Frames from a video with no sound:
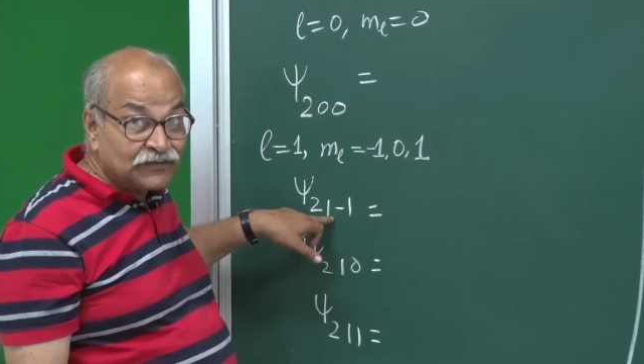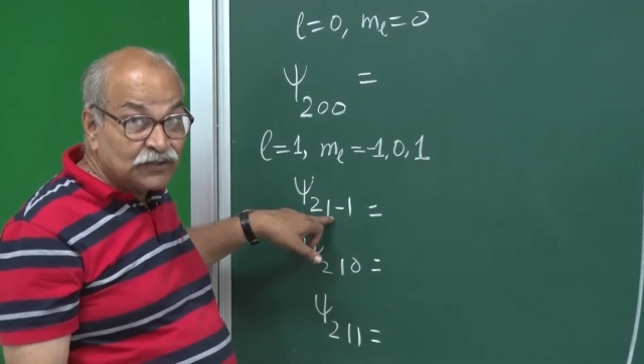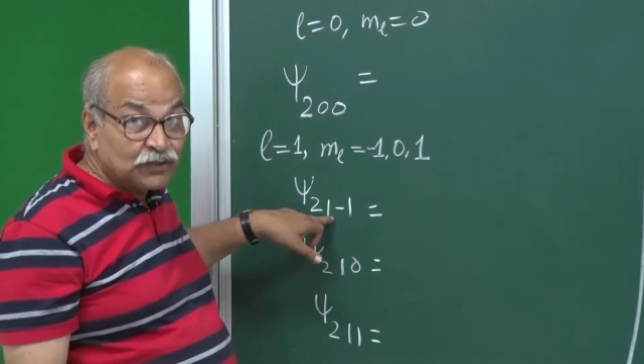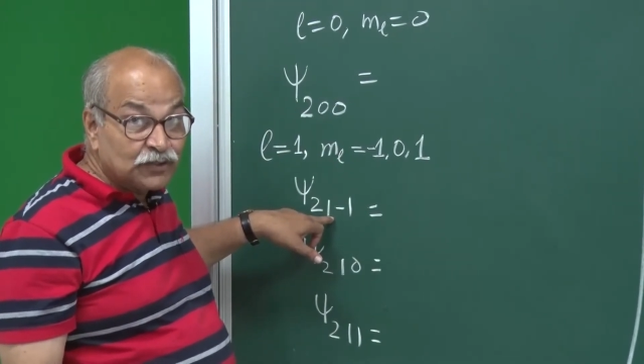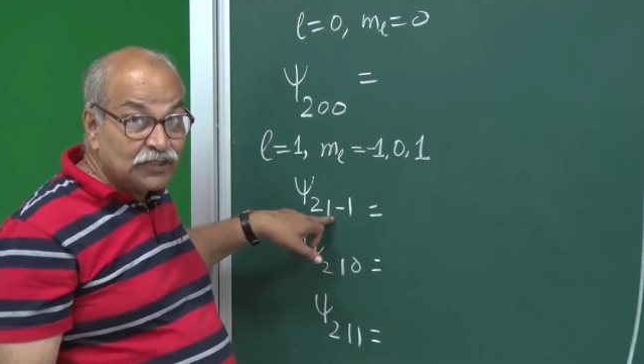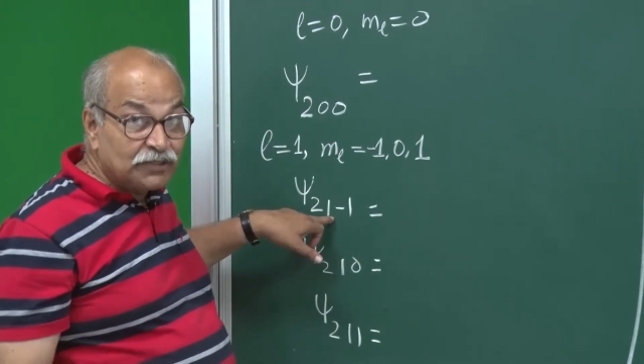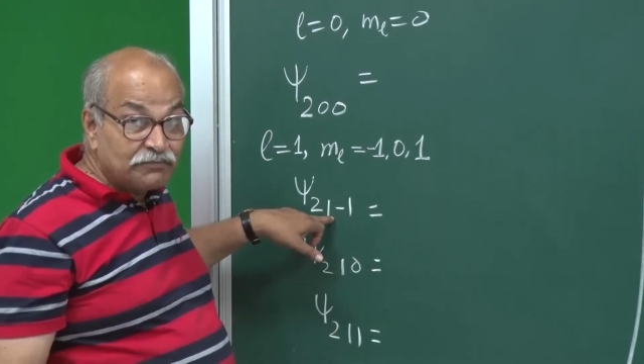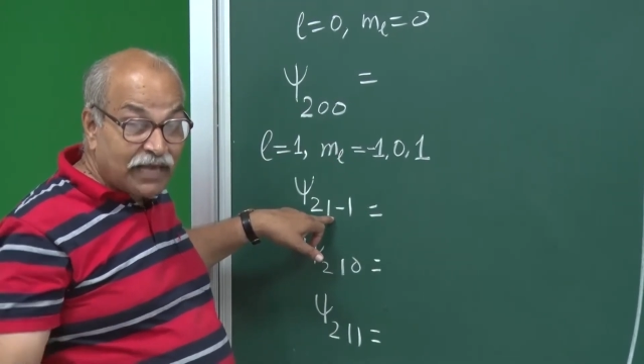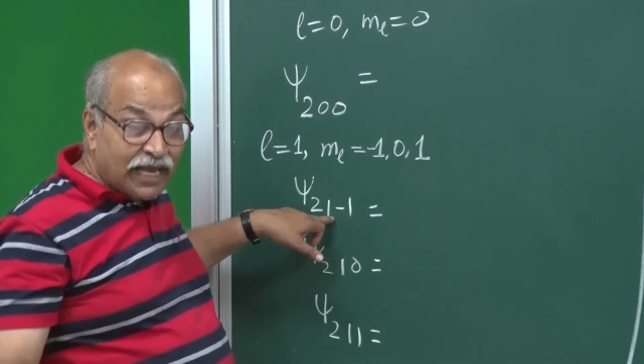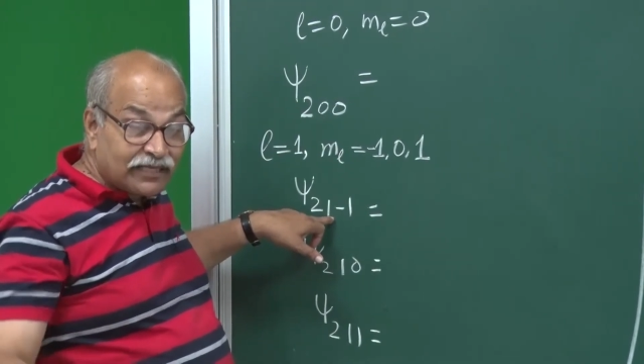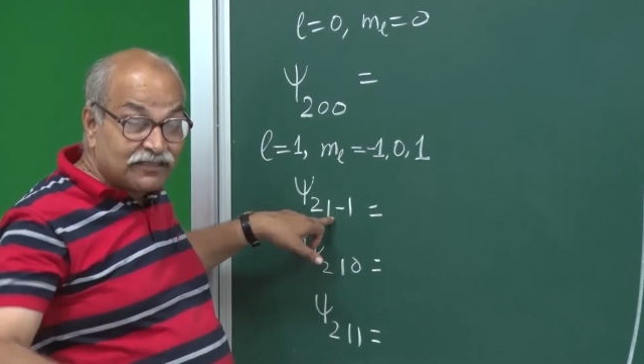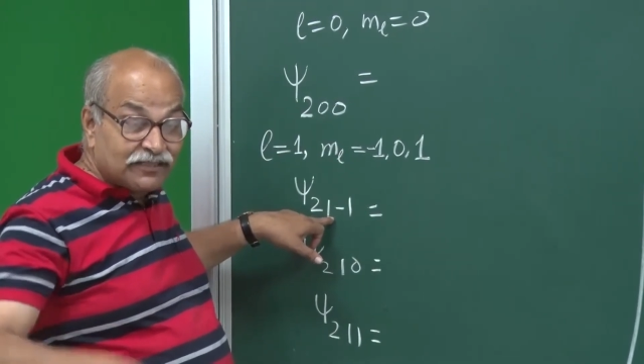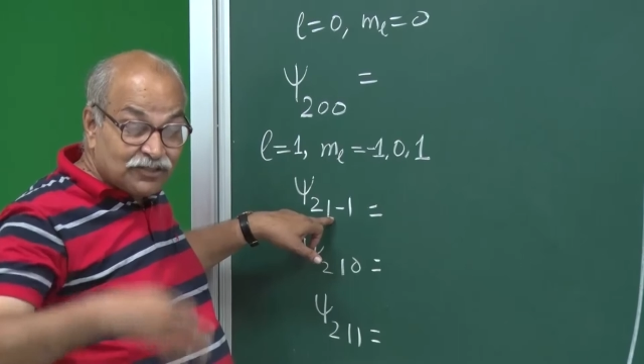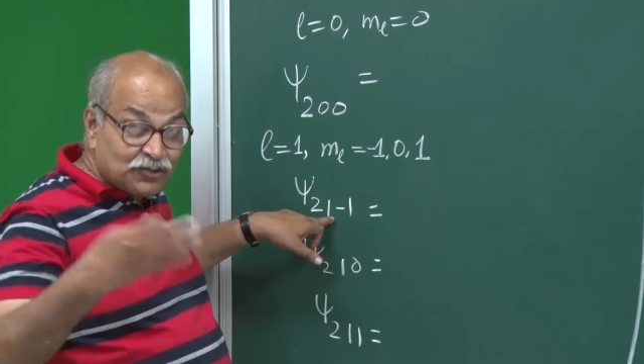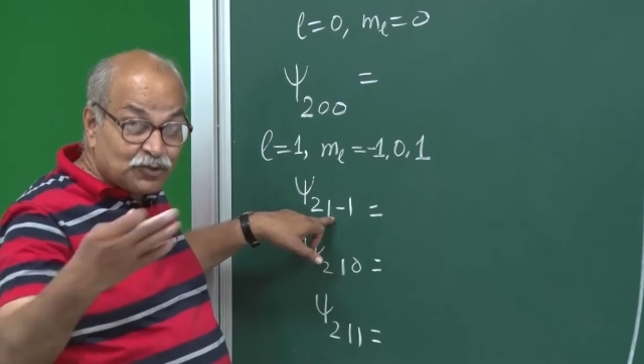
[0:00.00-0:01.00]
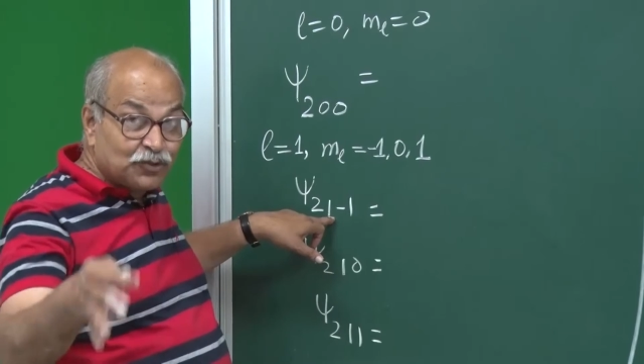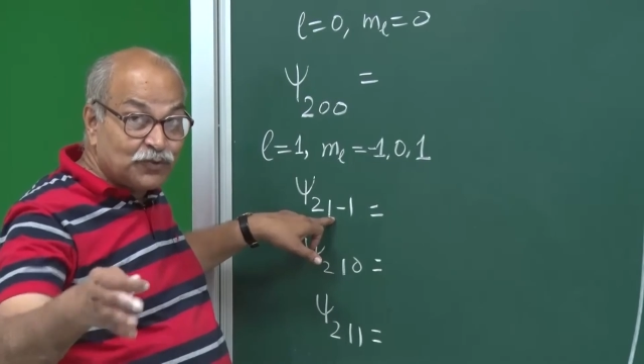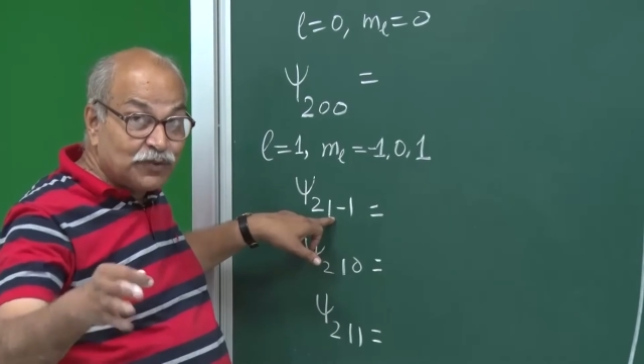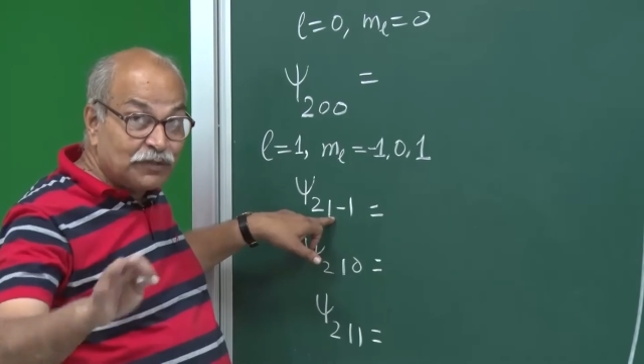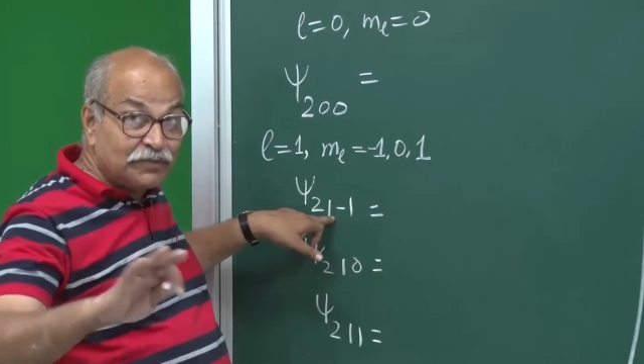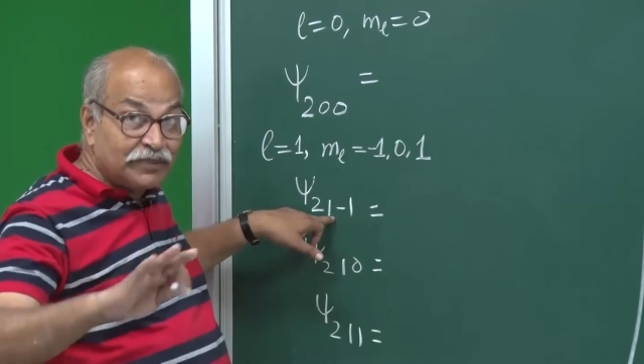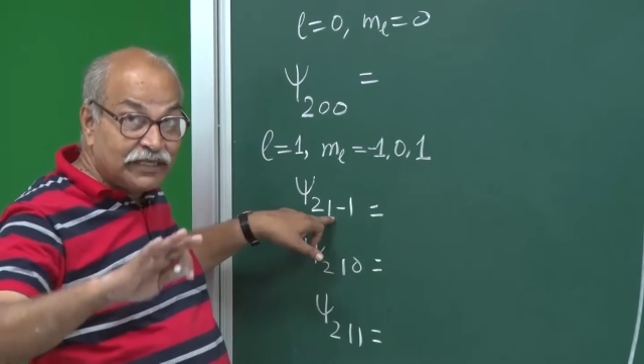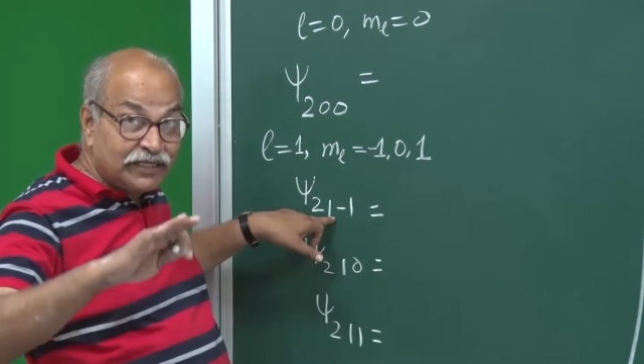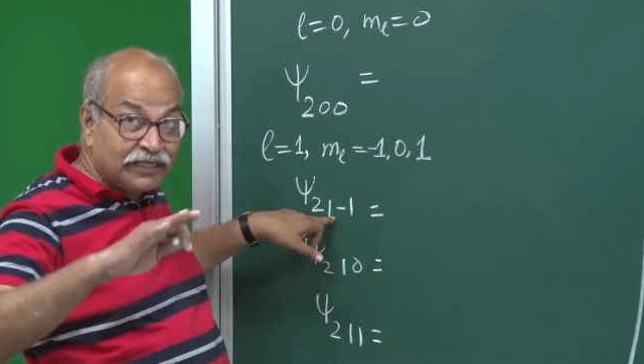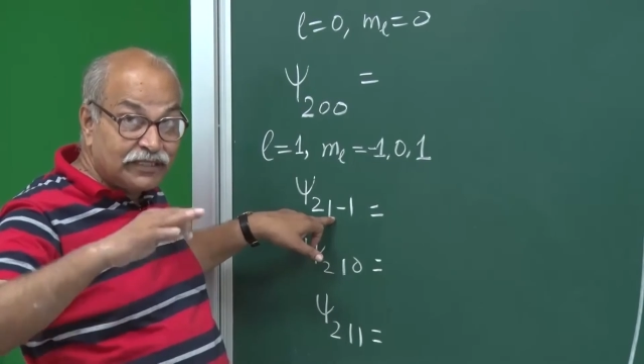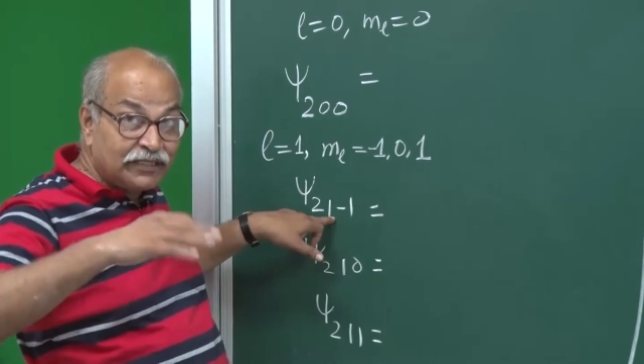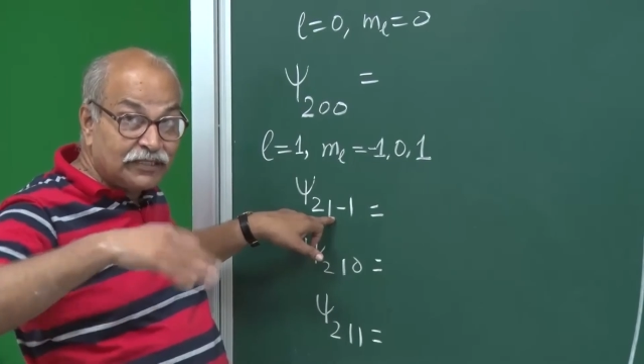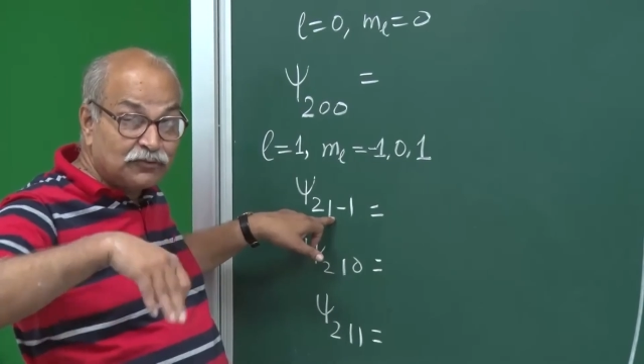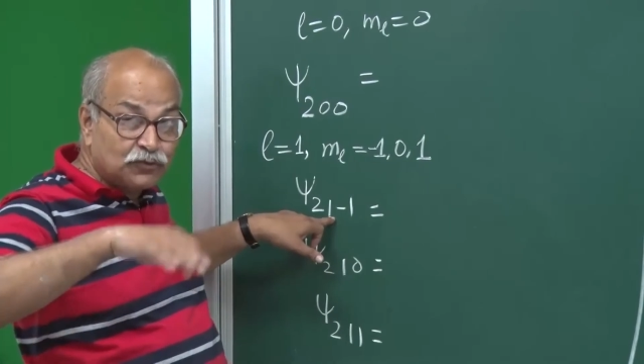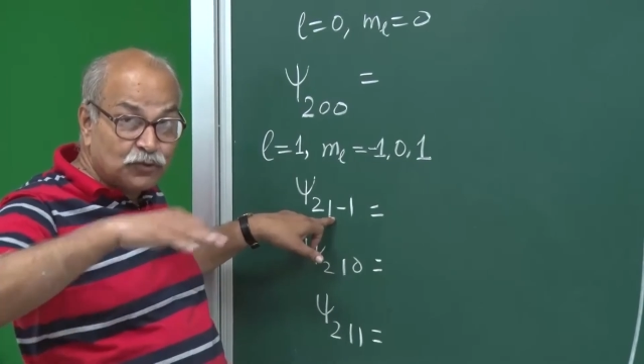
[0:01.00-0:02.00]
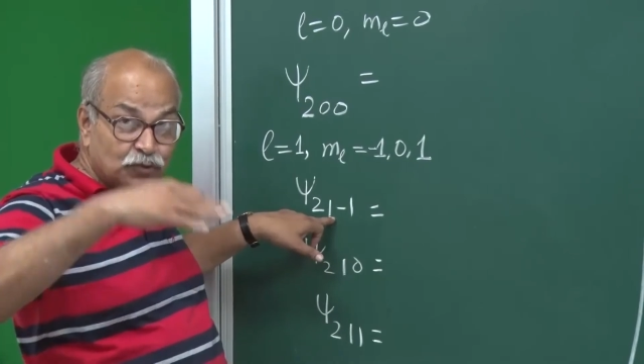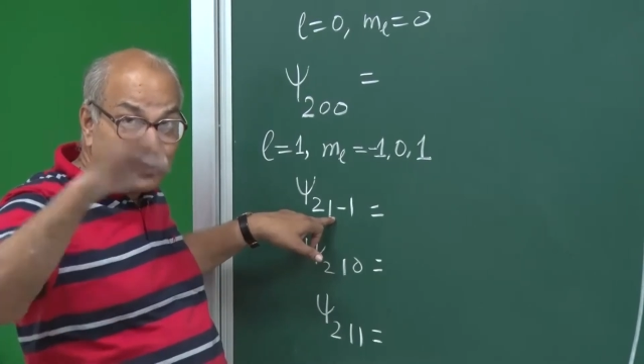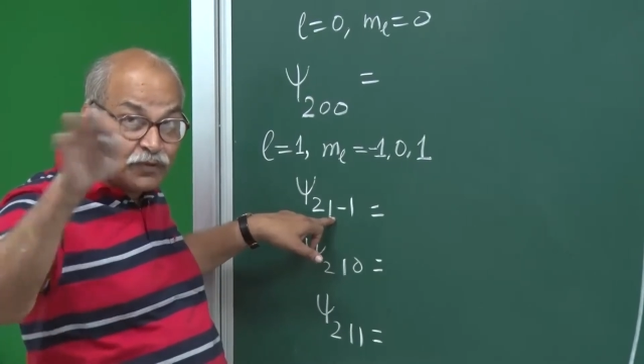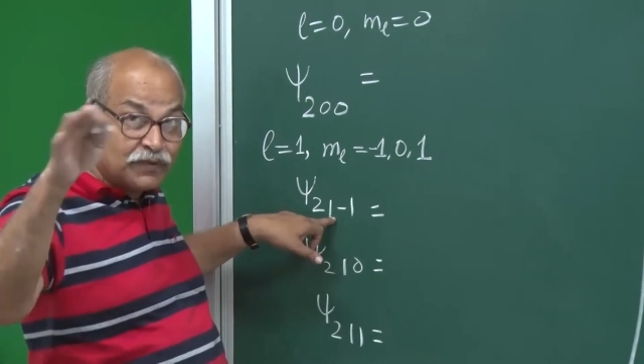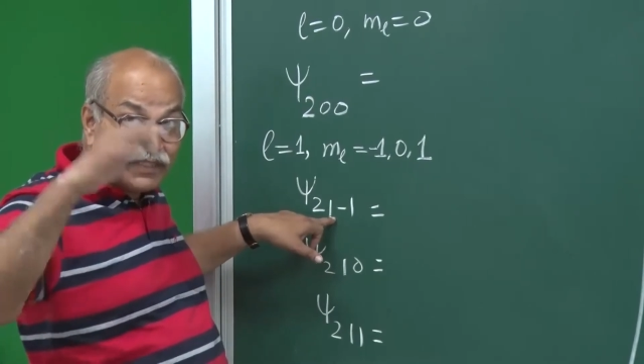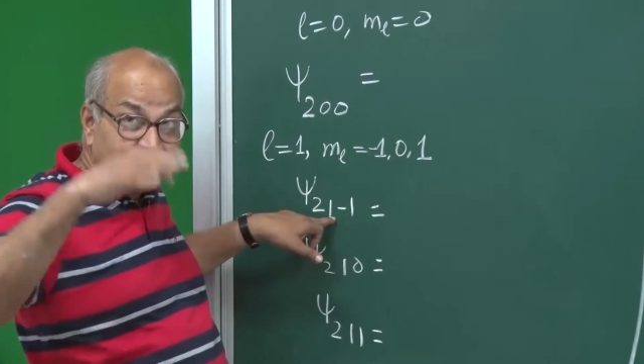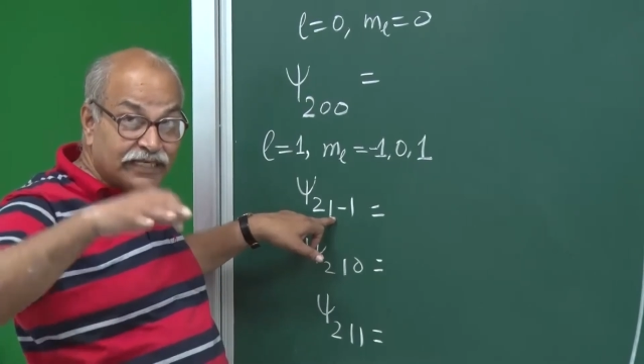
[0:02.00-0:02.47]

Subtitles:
So the magnitude will be root over